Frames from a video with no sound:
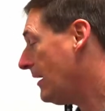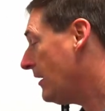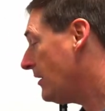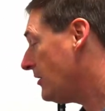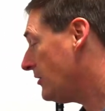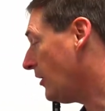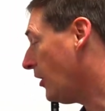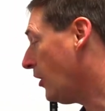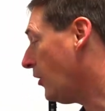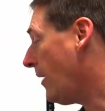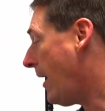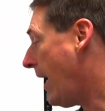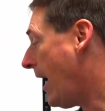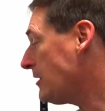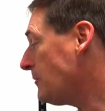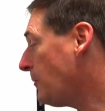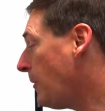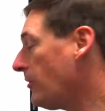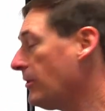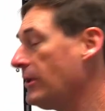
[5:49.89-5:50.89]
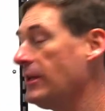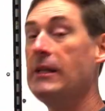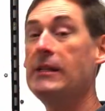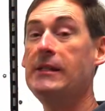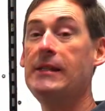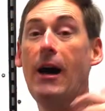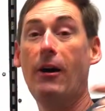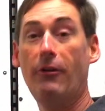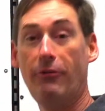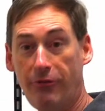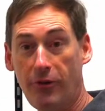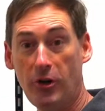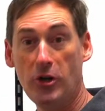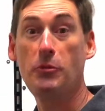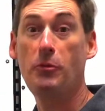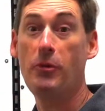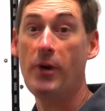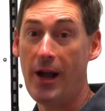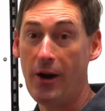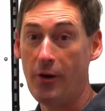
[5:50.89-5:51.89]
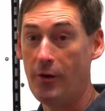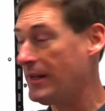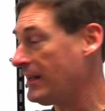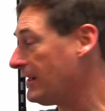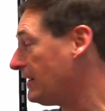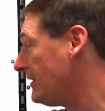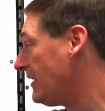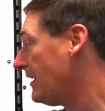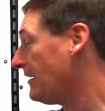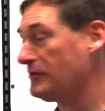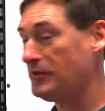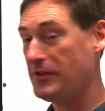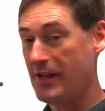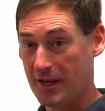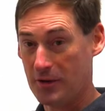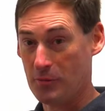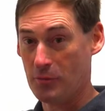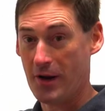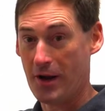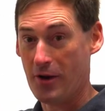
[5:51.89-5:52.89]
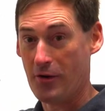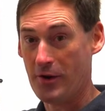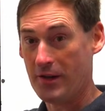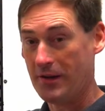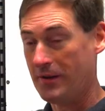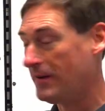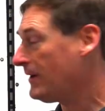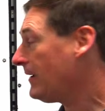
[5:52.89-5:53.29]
So exponent is now first priority instead of second priority.